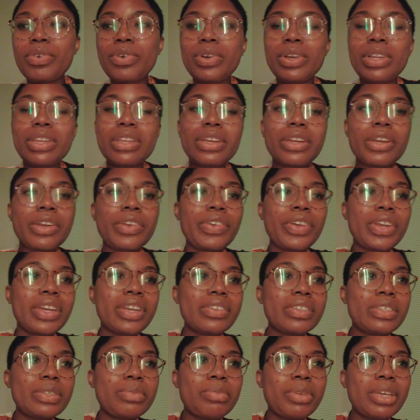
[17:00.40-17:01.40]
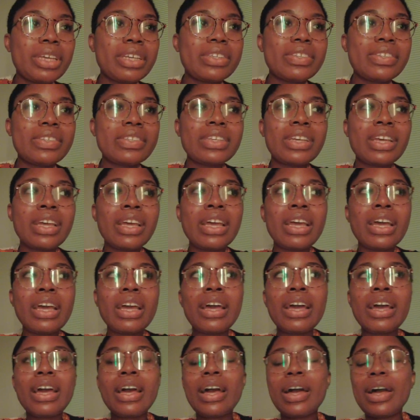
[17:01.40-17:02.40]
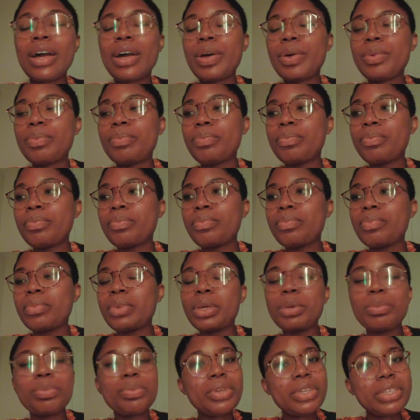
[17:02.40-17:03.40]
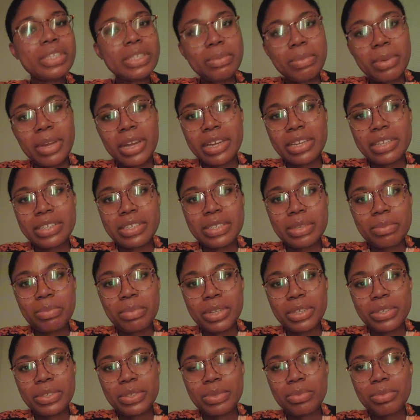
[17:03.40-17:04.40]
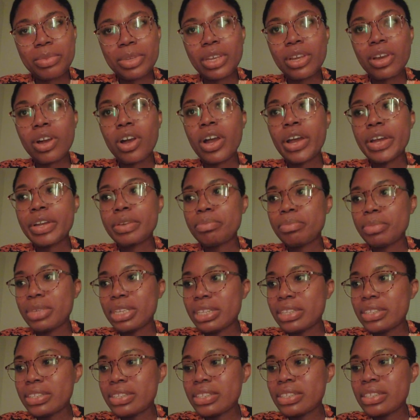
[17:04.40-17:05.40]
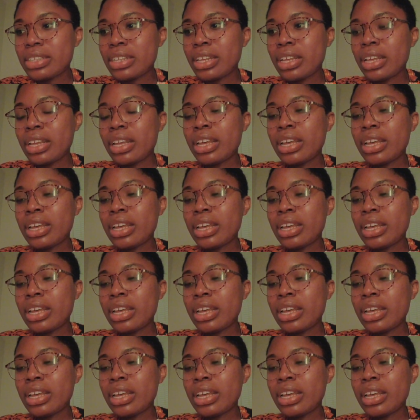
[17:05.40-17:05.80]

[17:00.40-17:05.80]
for in the creative space, Capri Inspired is the place to be. Art meets